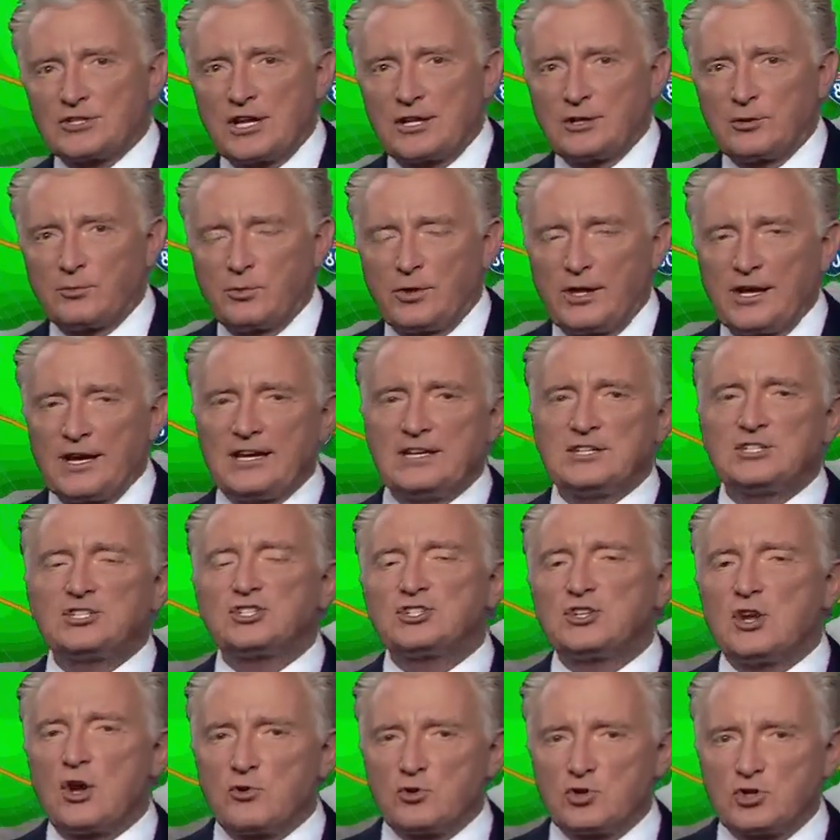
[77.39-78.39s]
on the plains,
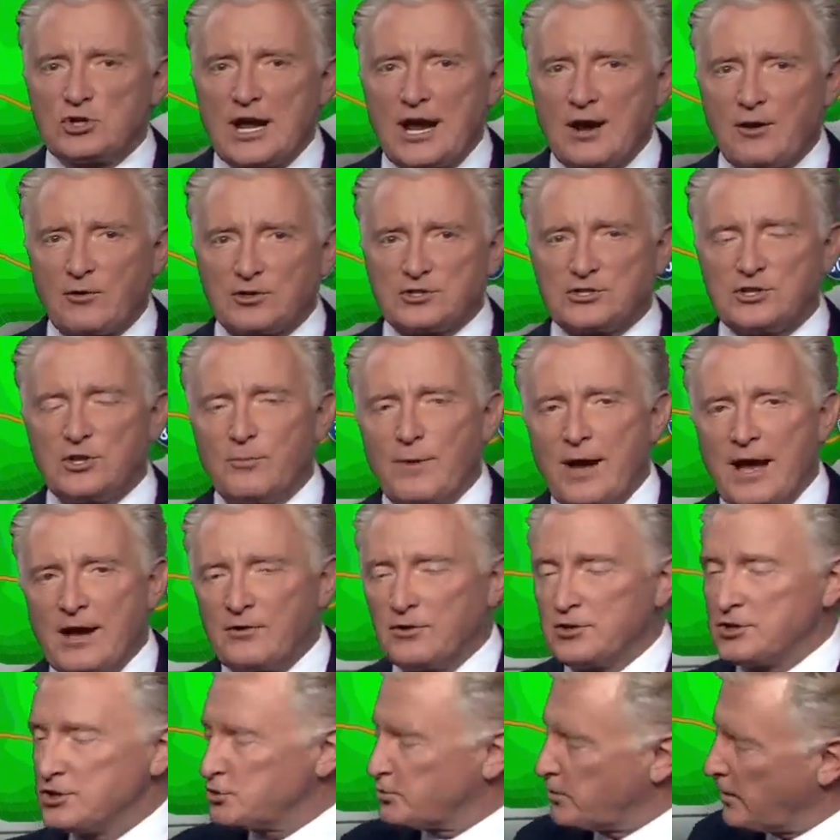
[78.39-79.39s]
snow showers in the
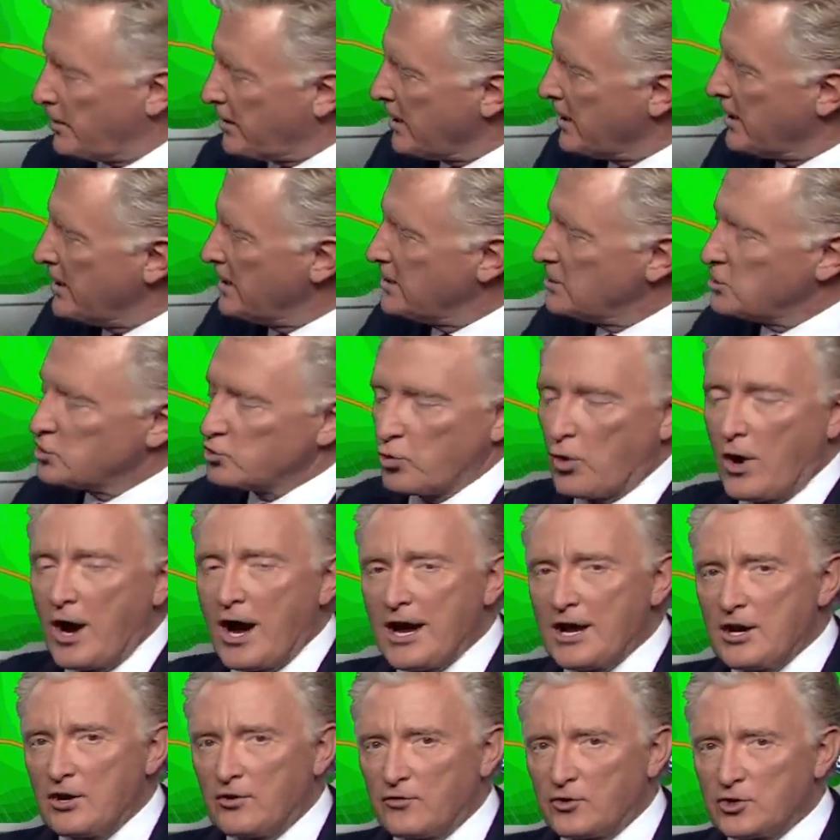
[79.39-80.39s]
mountains, but
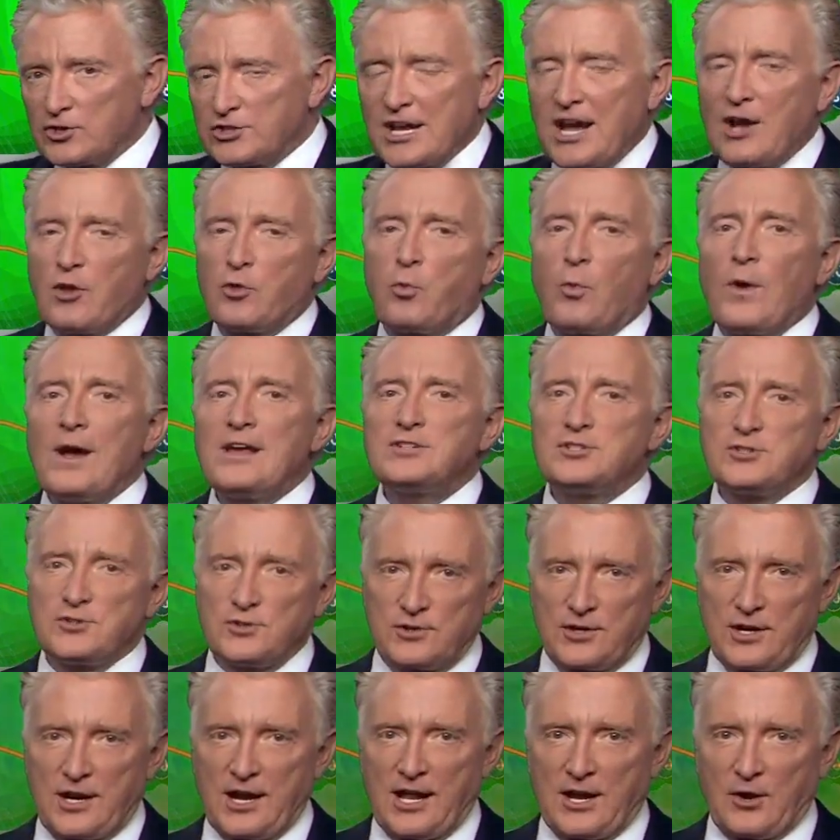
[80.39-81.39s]
dry over
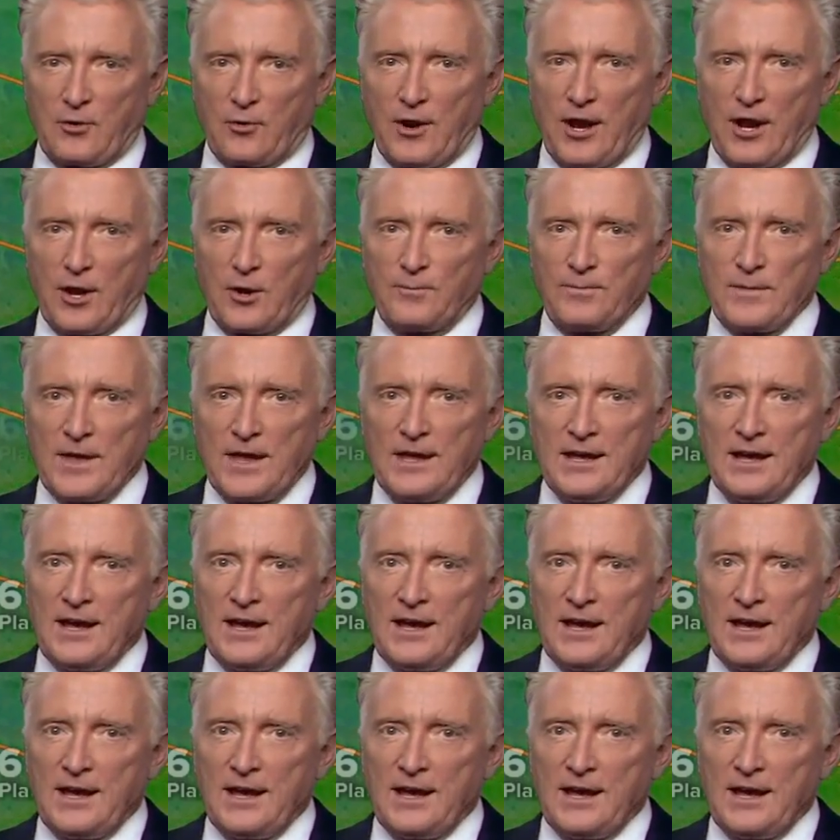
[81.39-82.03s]
southwestern Colorado.